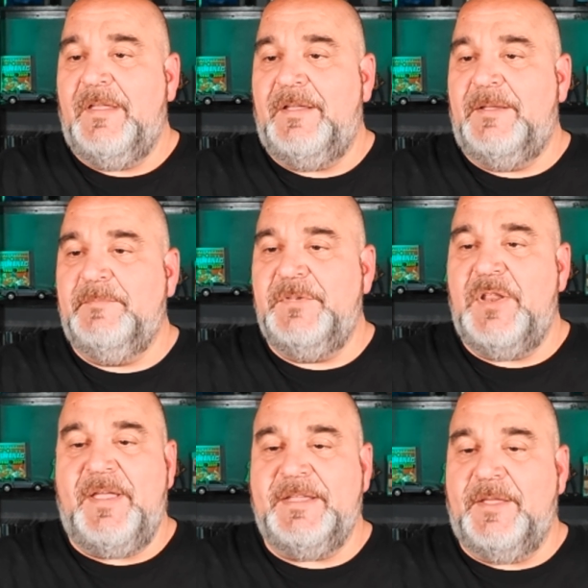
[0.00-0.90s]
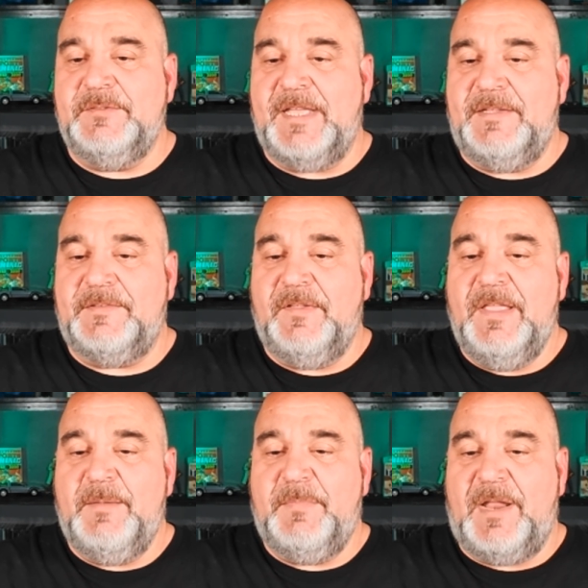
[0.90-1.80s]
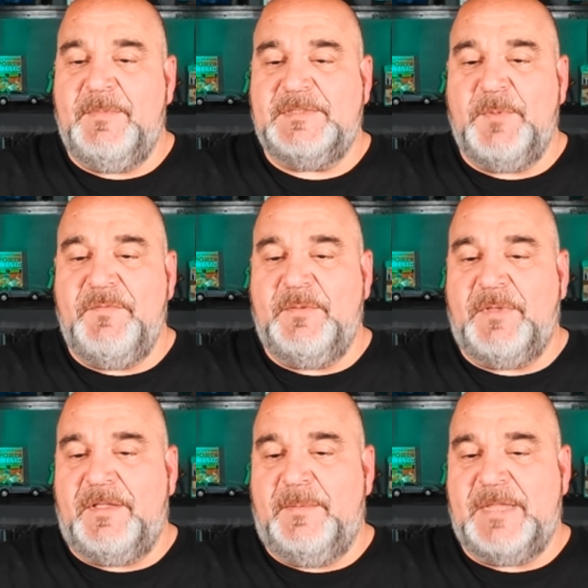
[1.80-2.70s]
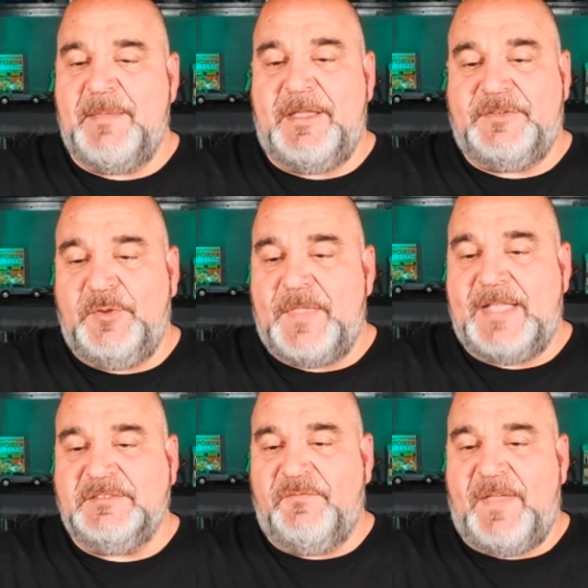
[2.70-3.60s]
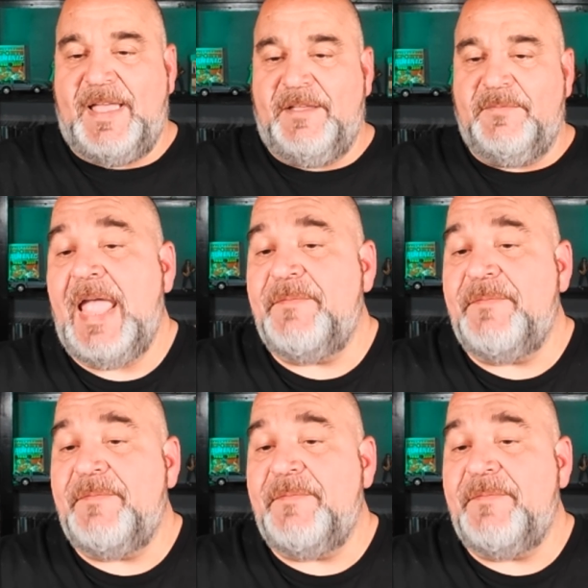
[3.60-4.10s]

You know how it goes, guys. But this movie came out in 2005.